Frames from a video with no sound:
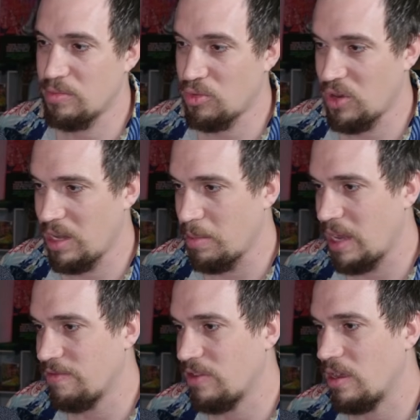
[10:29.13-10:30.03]
pretty
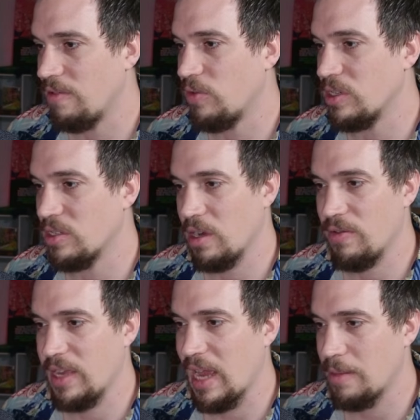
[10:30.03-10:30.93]
mindful of. We're just going to
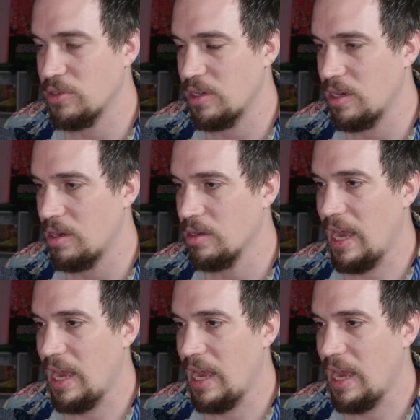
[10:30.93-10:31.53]
recapture here